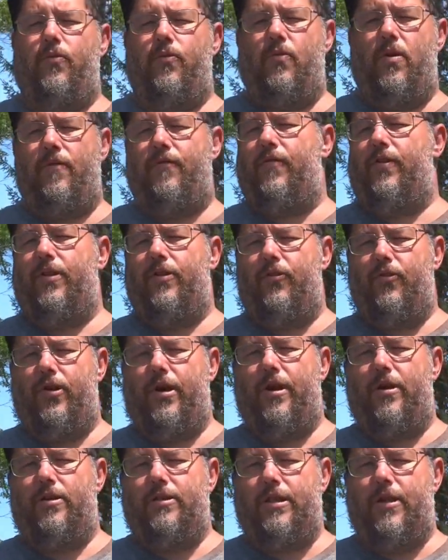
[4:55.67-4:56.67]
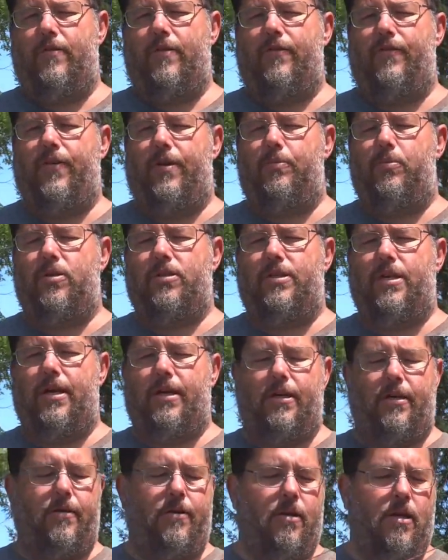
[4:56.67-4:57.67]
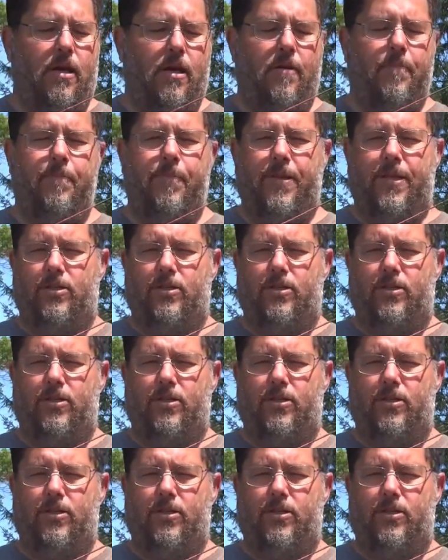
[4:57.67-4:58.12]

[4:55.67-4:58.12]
roughly 370 feet per second.